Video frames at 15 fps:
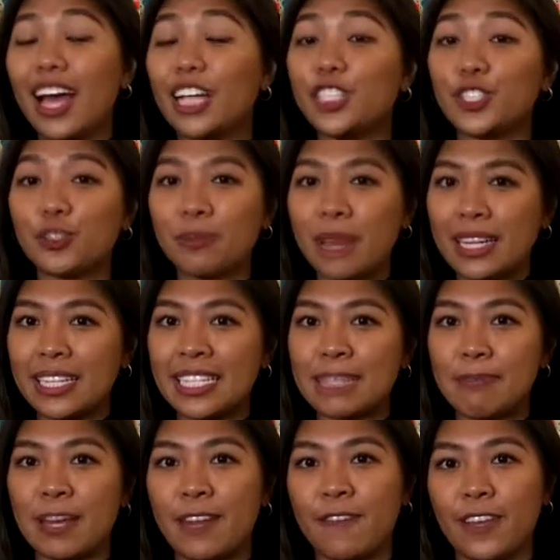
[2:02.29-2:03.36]
A
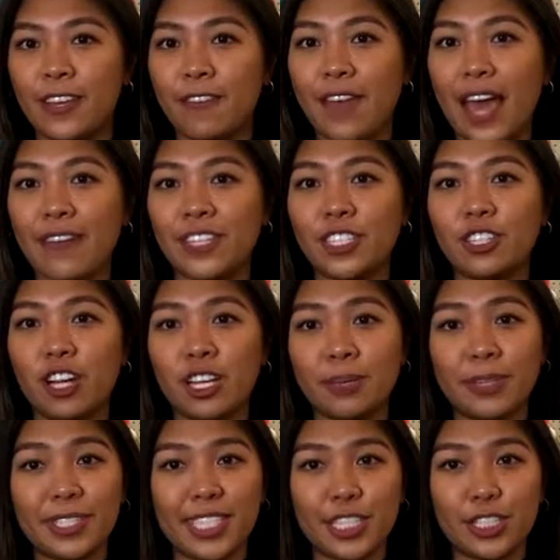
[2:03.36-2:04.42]
tremendous benefit of having
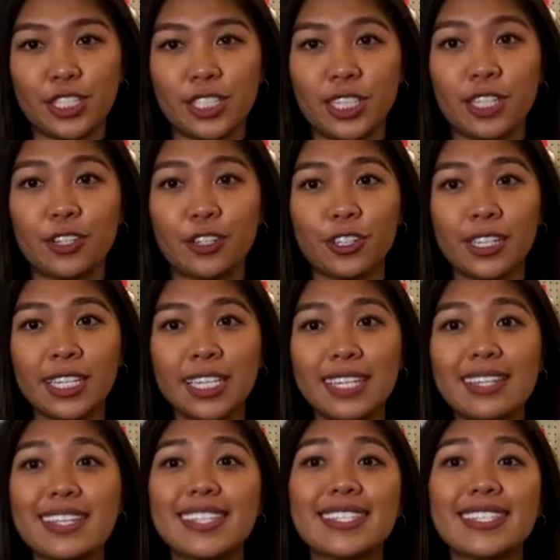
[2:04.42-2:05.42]
documentation done early